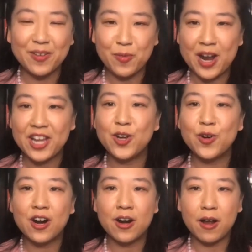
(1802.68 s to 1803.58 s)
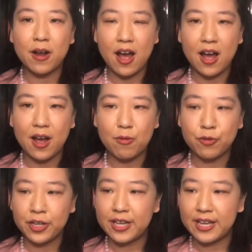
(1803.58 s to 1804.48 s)
when you're
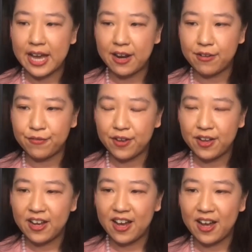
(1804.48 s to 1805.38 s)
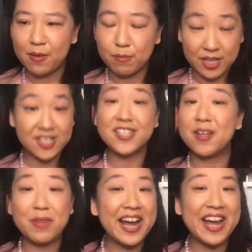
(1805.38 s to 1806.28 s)
really kind of, this is
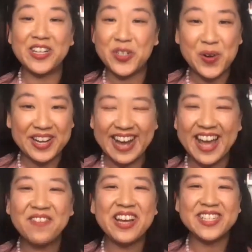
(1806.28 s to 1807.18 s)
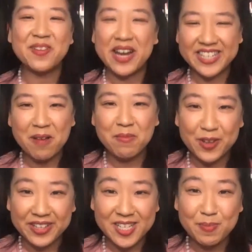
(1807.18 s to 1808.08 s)
something I enjoy. I'm investing my time
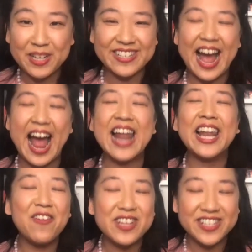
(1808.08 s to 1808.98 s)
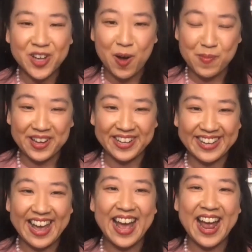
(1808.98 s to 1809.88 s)
doing this because I love this topic
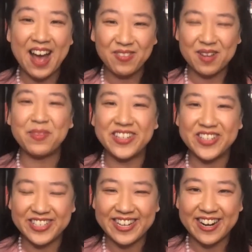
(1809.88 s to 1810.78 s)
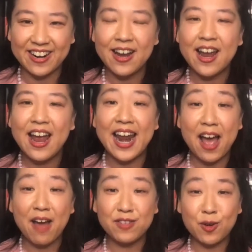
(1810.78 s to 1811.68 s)
and I have something to share and I
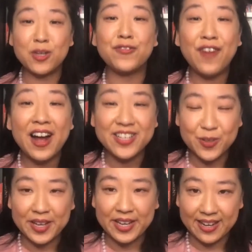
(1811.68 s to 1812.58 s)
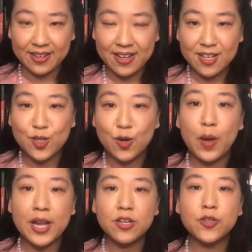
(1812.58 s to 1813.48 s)
have so much fun doing it. So
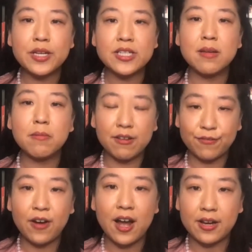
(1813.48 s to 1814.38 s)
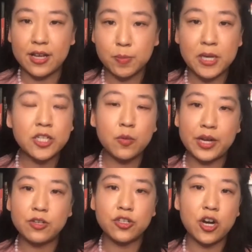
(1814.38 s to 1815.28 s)
when you're doing something fun, especially when
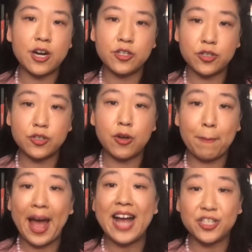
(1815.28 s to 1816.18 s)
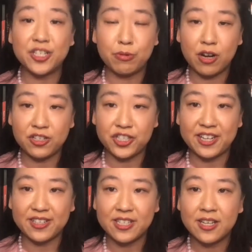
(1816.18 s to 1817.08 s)
you started to do your passion
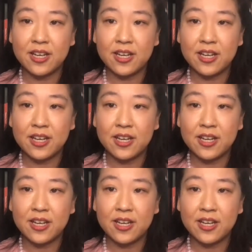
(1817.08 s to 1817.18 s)
project,